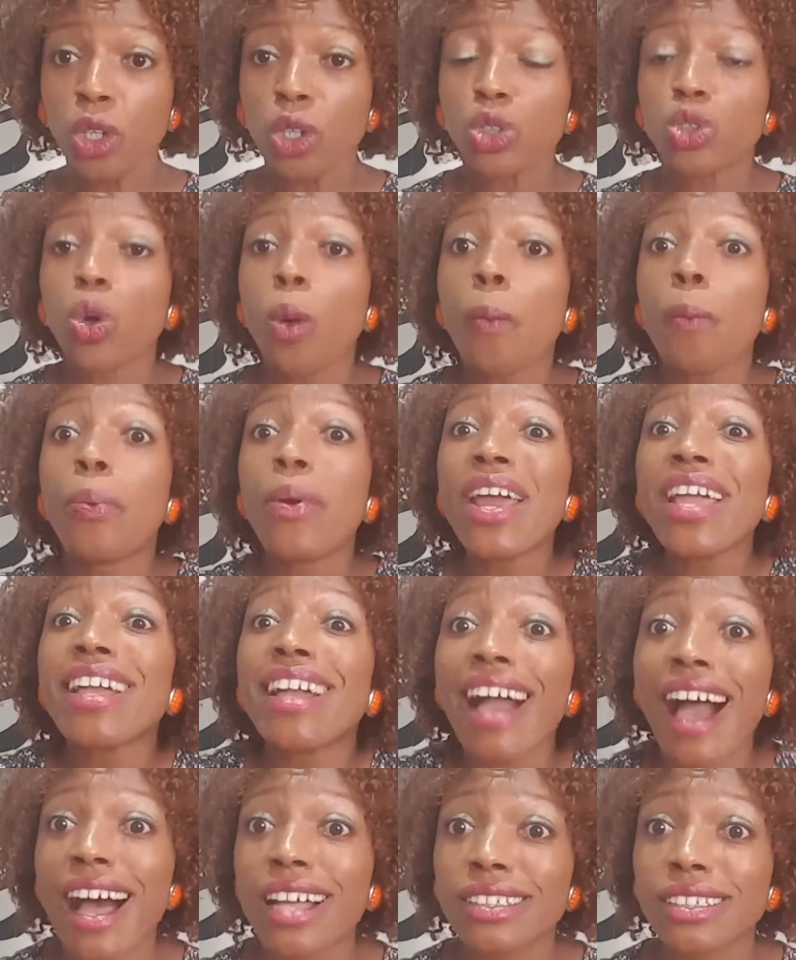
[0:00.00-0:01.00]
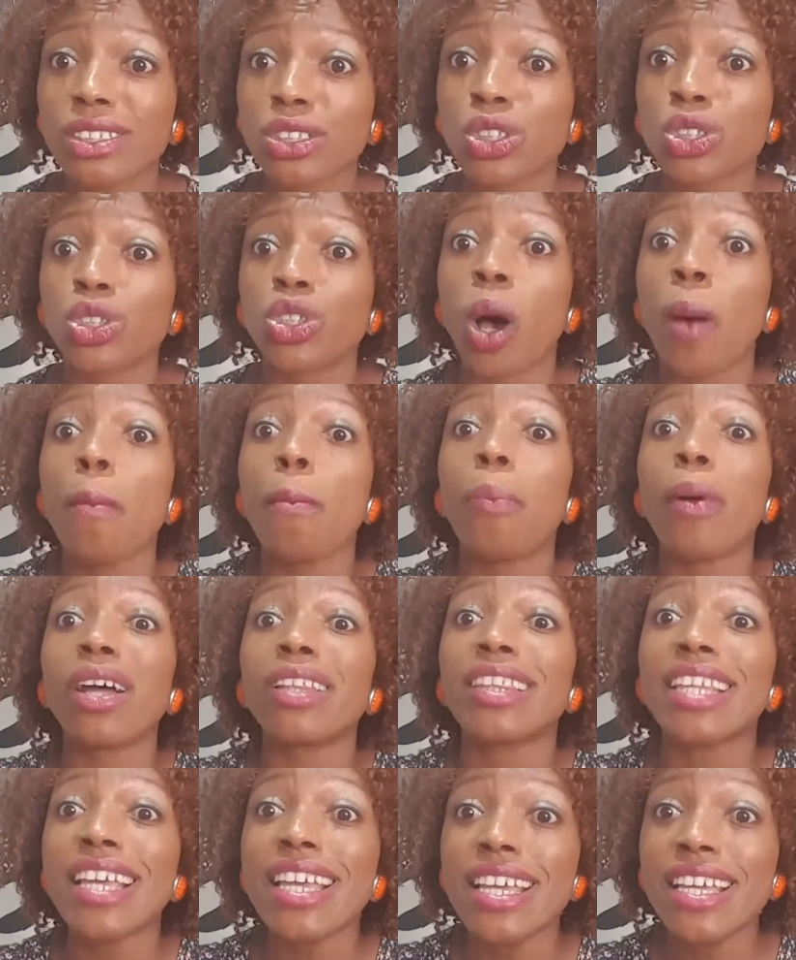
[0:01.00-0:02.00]
to bring out
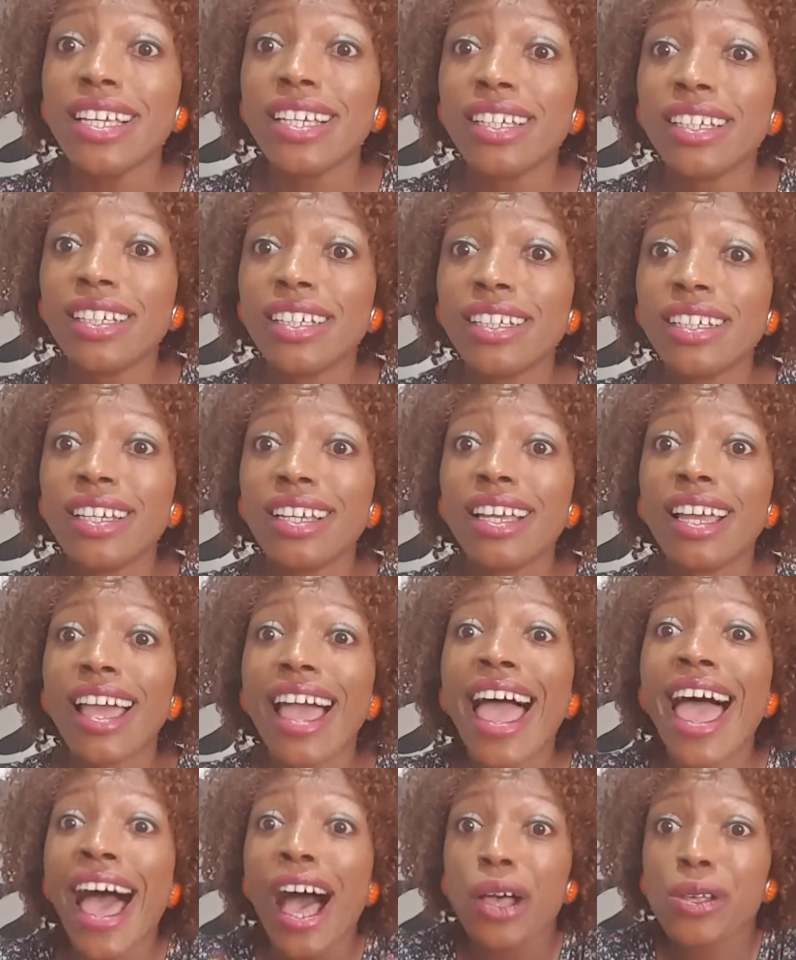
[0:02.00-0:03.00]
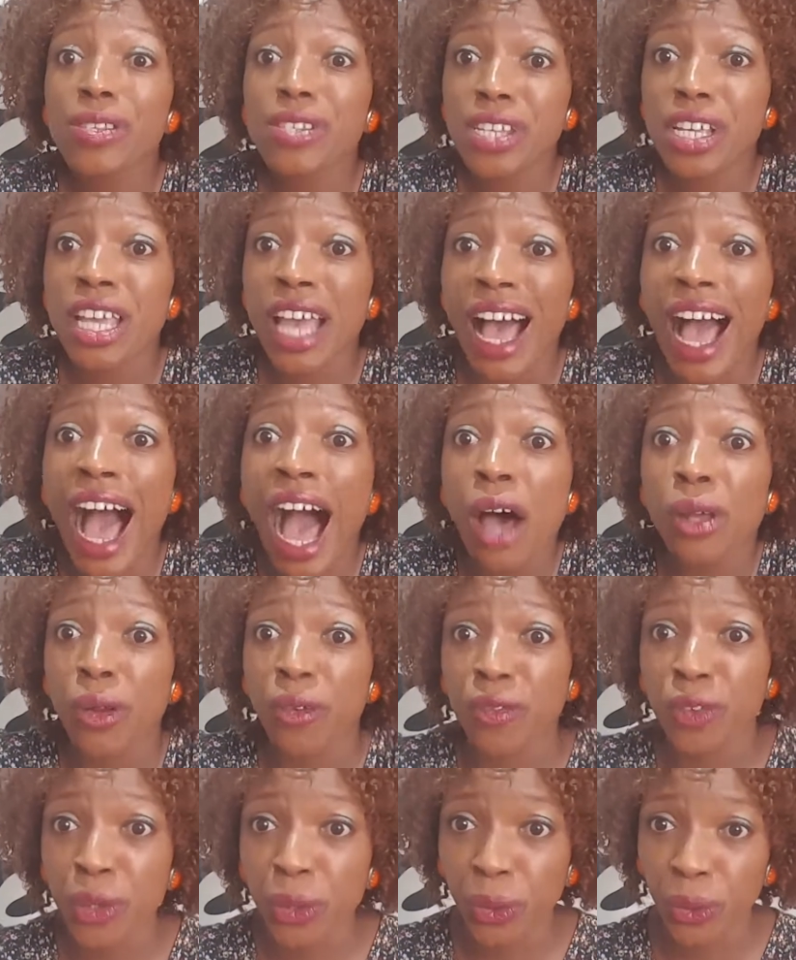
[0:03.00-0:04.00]
somebody else out
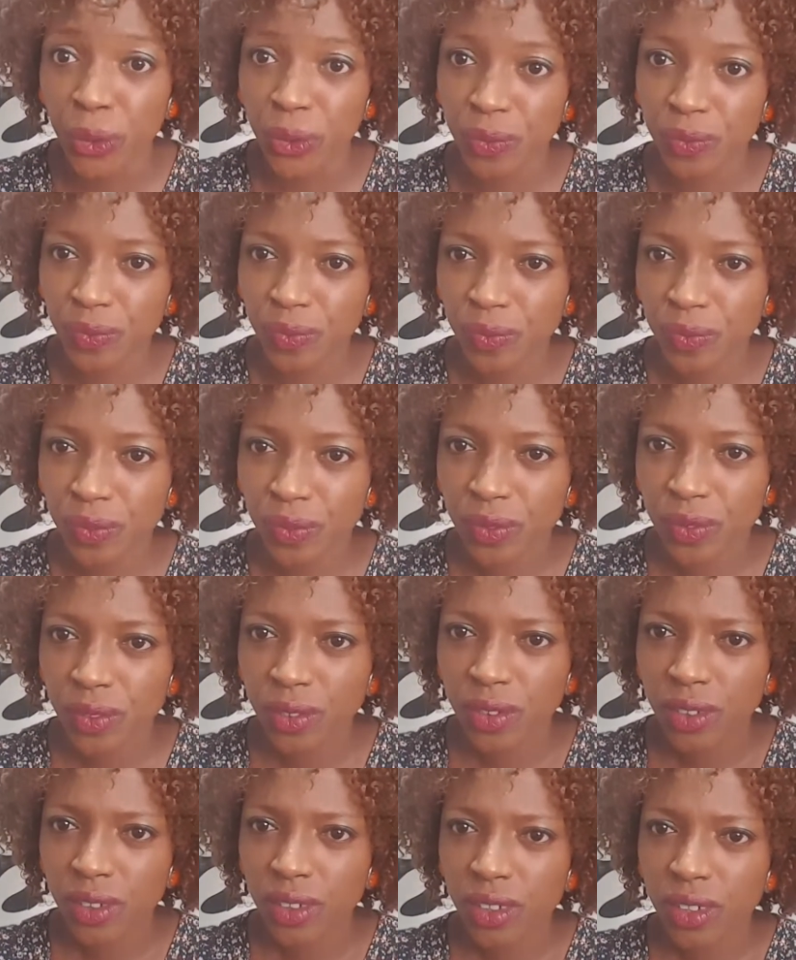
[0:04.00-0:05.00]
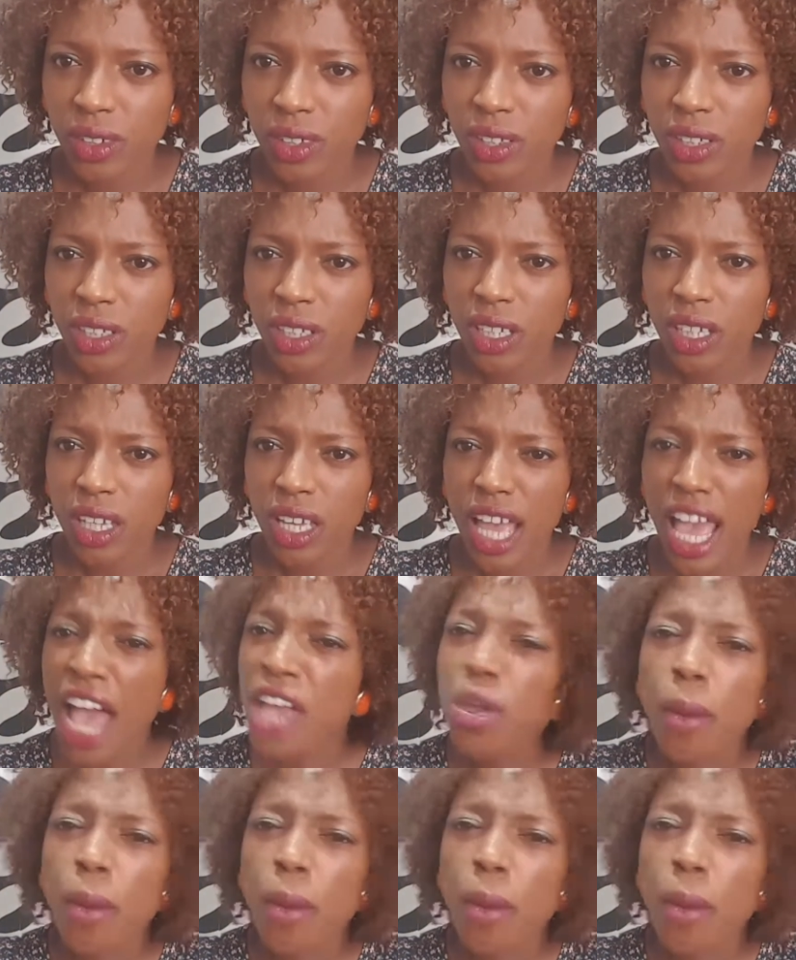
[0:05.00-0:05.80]
of you. And